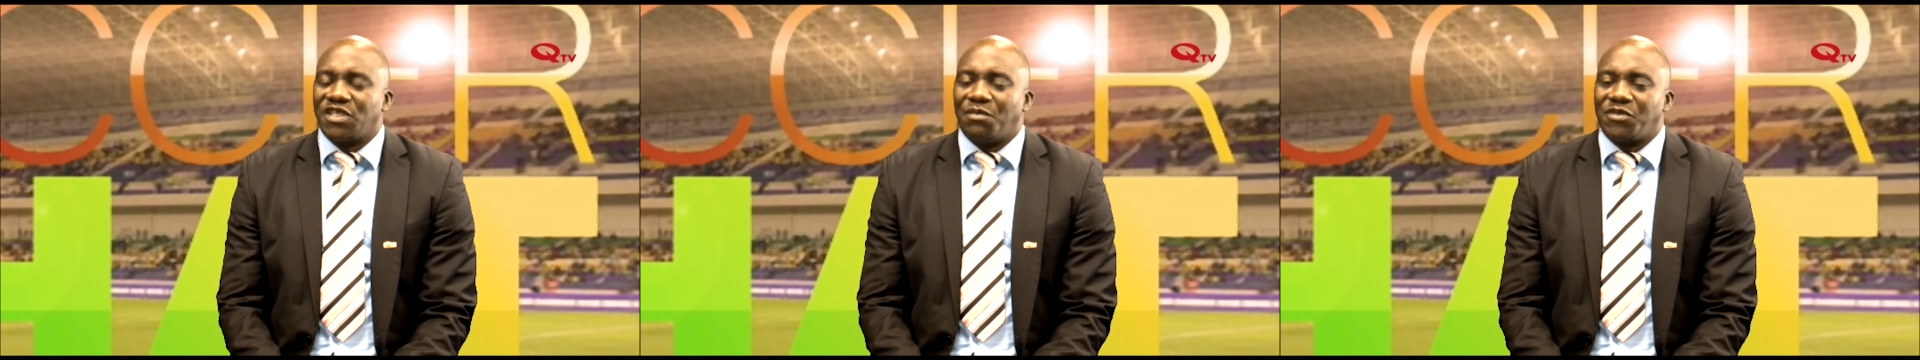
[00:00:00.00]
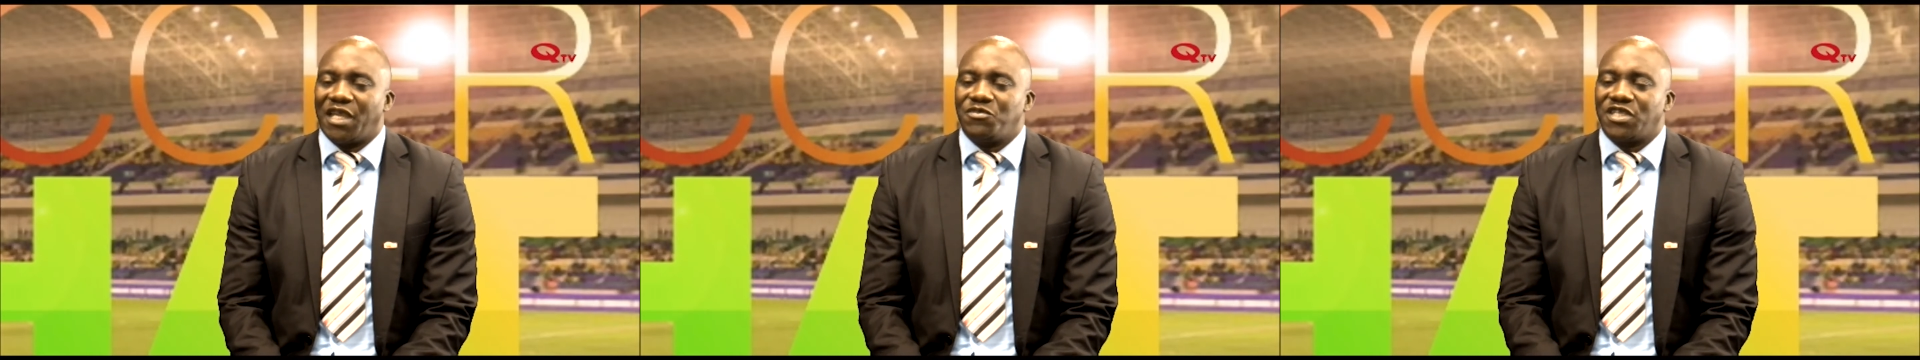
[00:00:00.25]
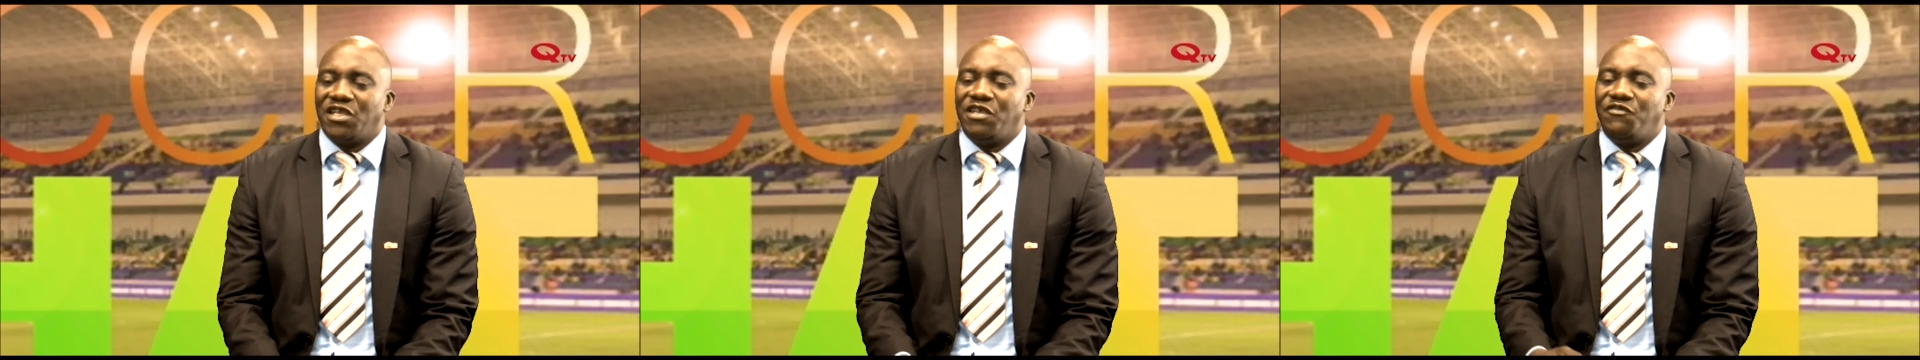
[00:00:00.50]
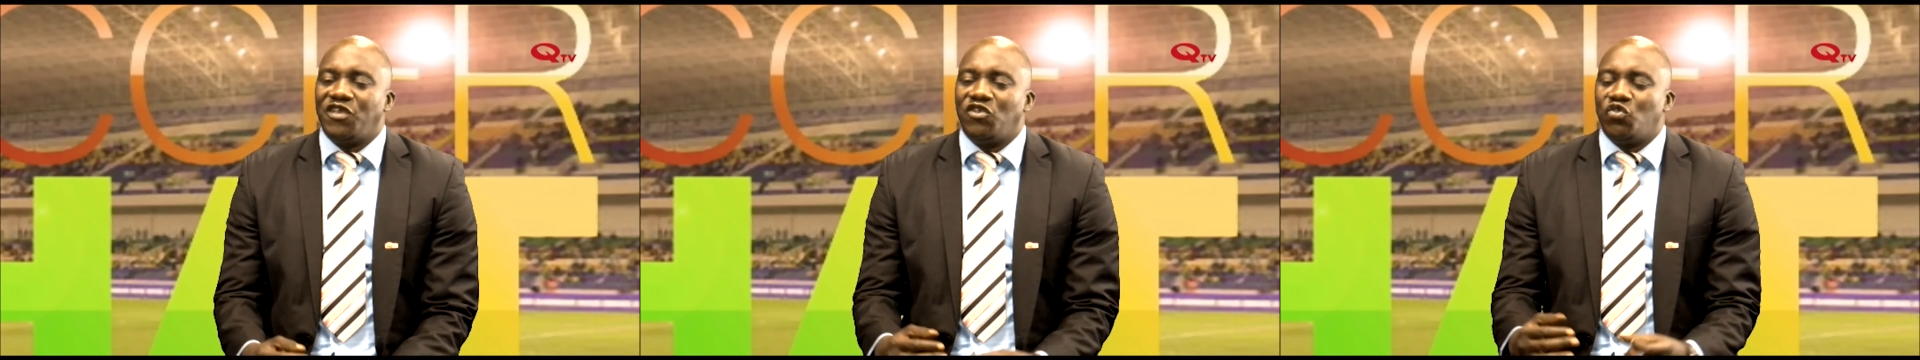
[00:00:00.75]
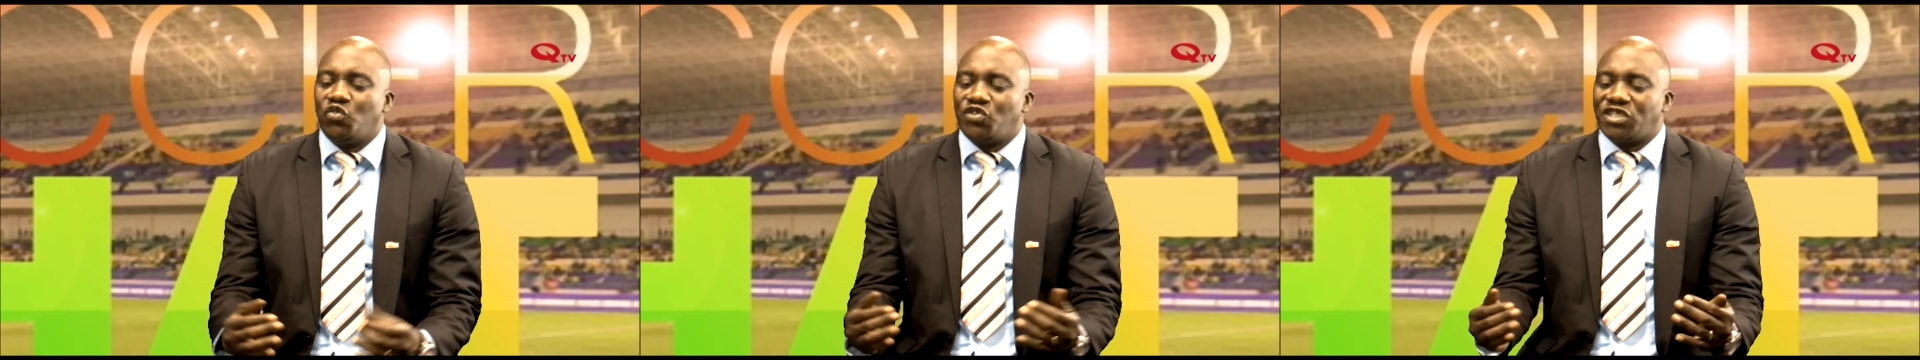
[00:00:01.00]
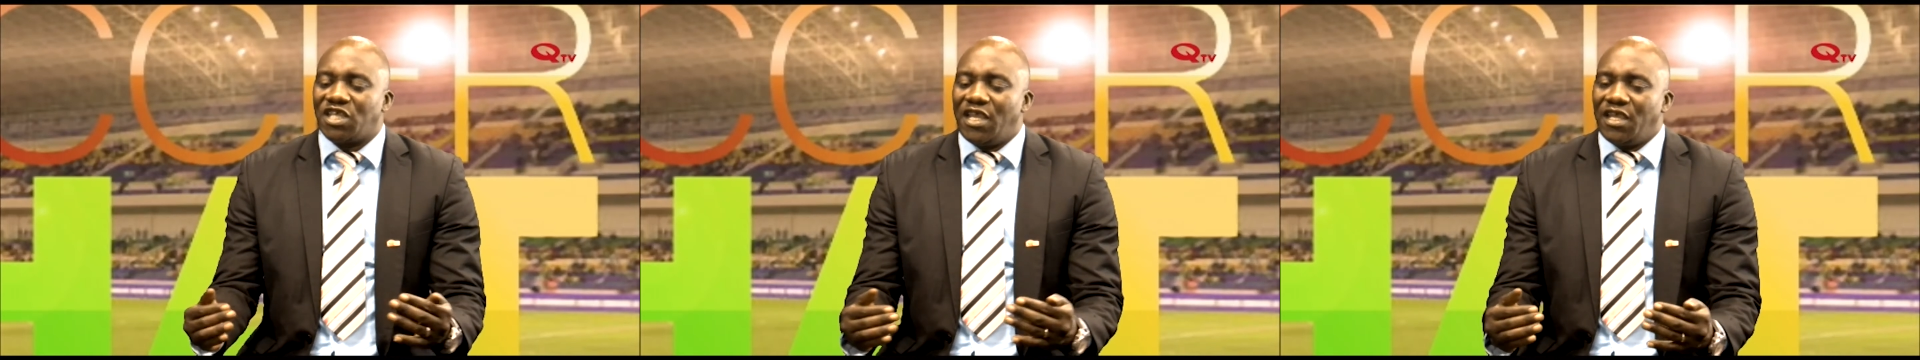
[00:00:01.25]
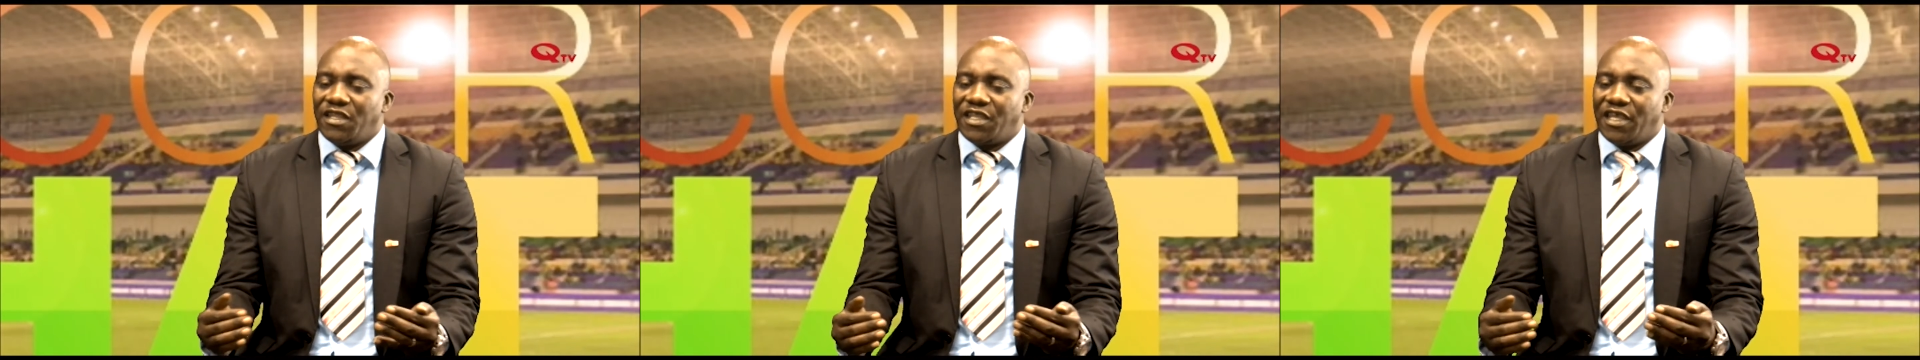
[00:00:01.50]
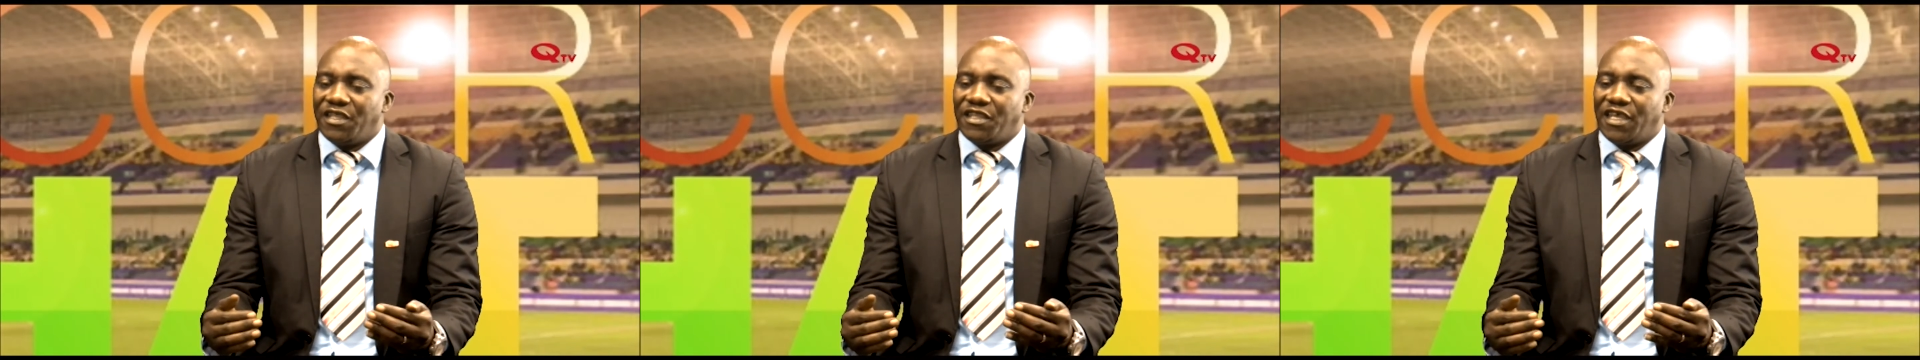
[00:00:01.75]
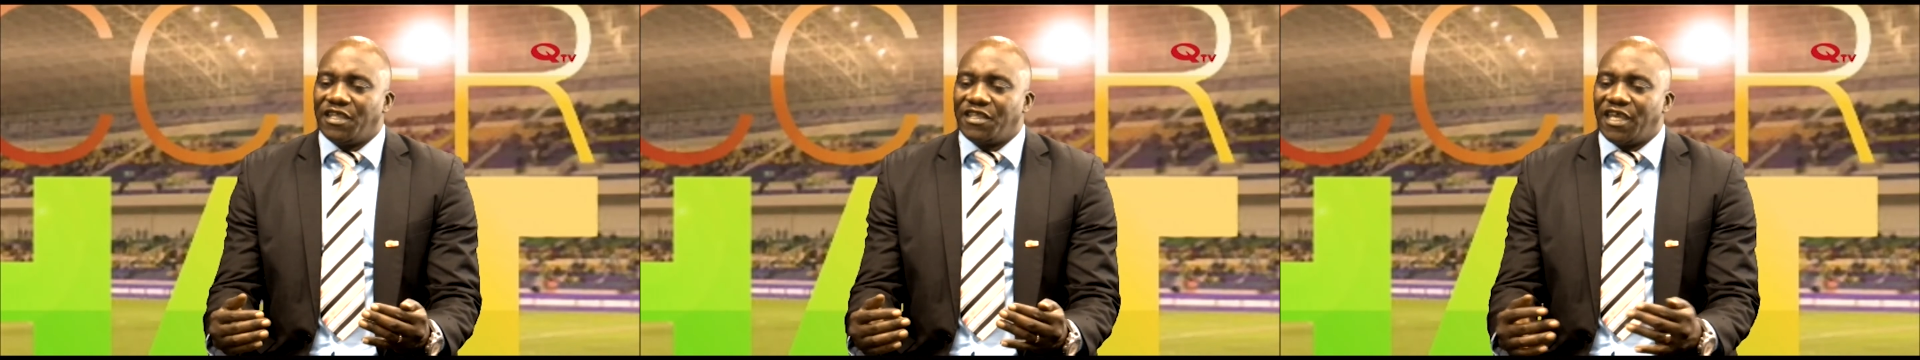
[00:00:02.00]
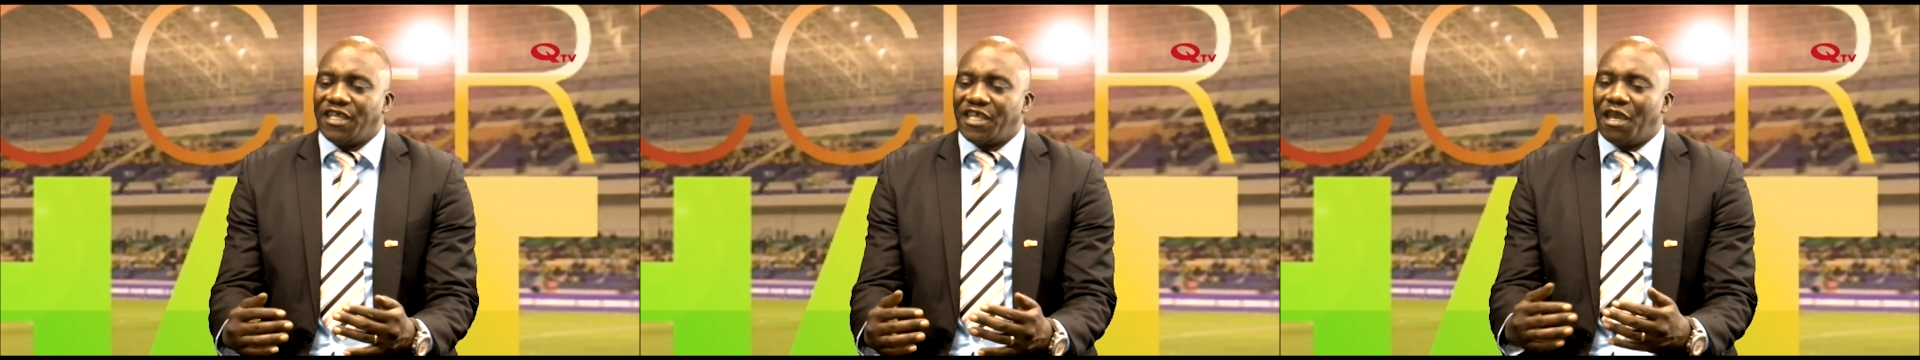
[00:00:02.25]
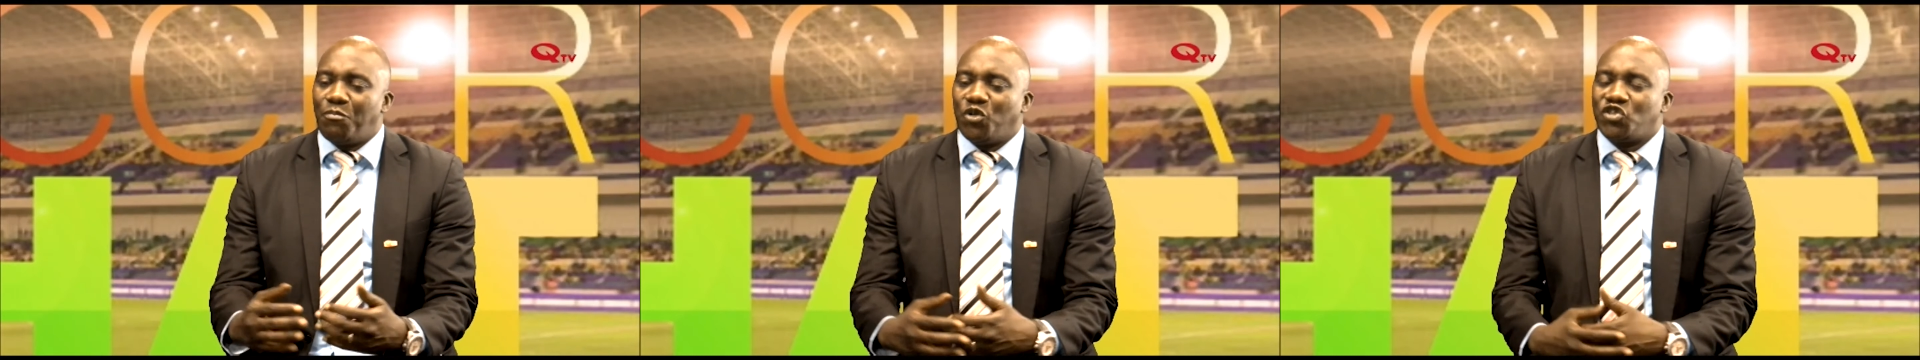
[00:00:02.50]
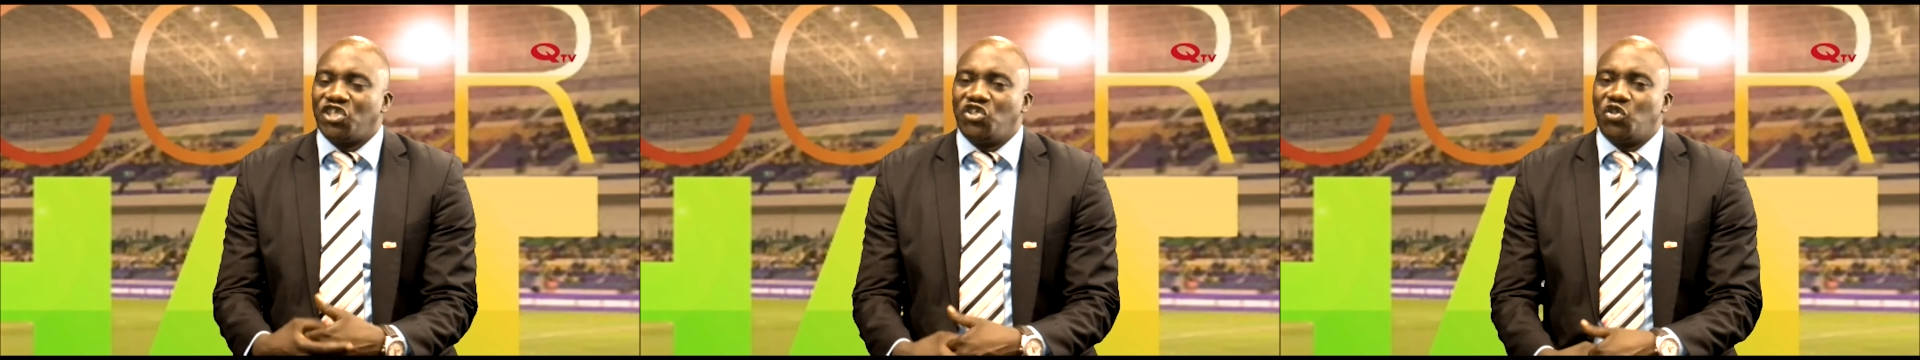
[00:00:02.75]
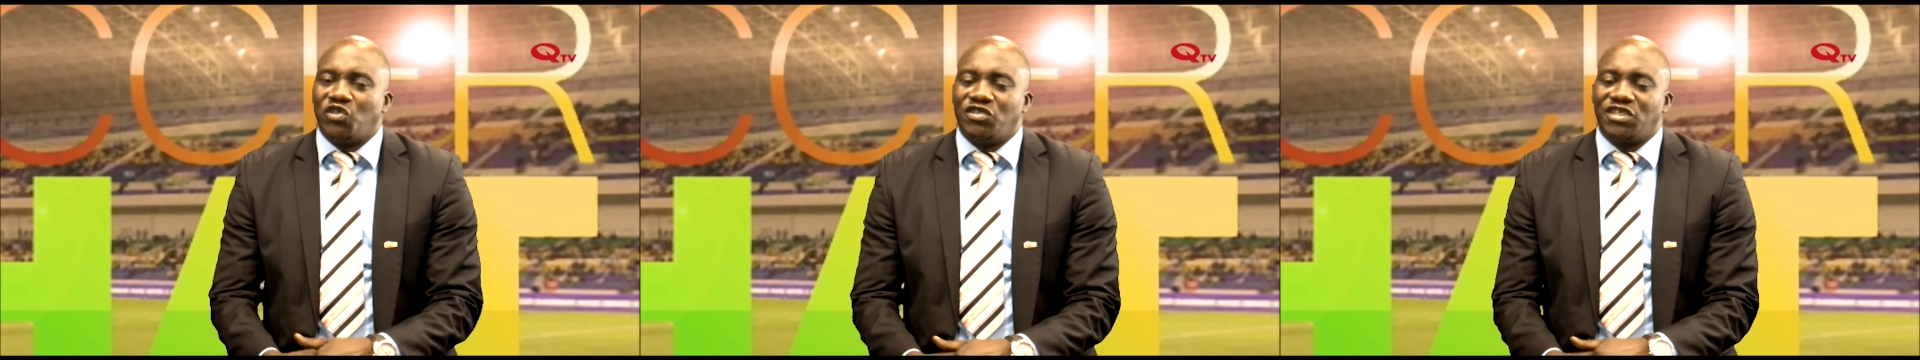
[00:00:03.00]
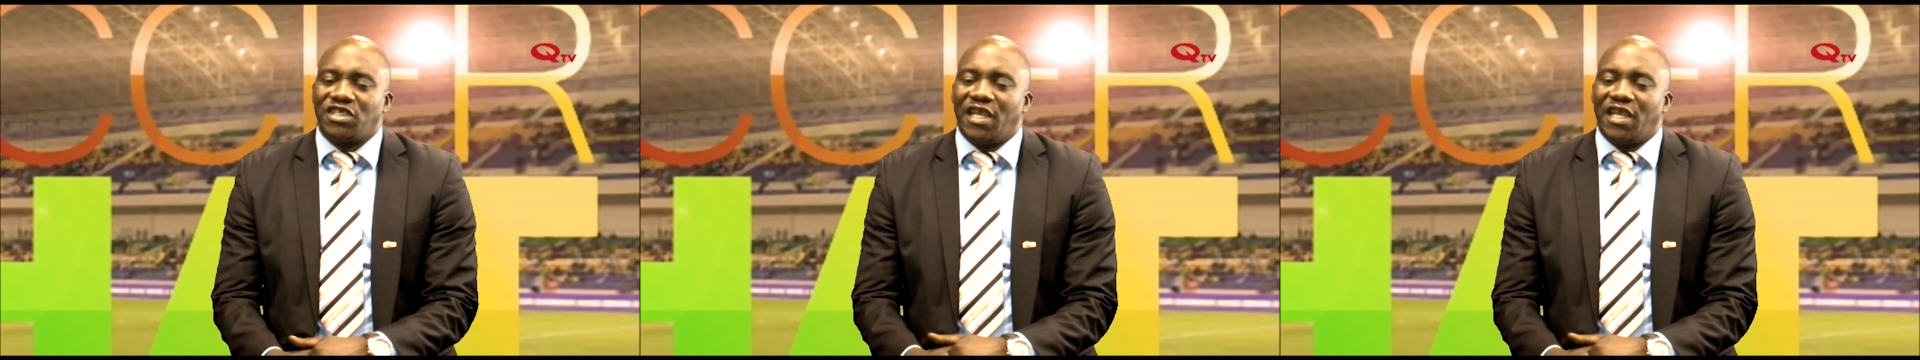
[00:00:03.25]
Sometimes they even lose their positions,